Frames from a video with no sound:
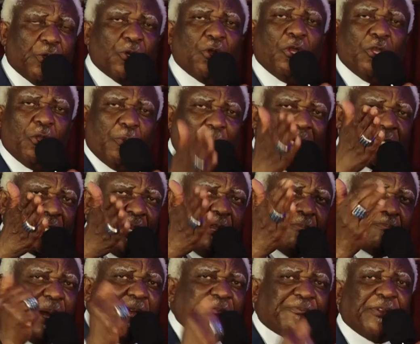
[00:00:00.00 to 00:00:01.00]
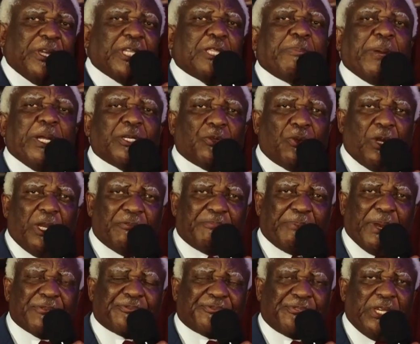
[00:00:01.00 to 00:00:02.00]
You know you must live by faith, but you
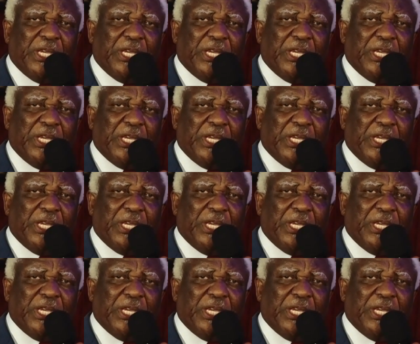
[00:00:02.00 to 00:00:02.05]
live by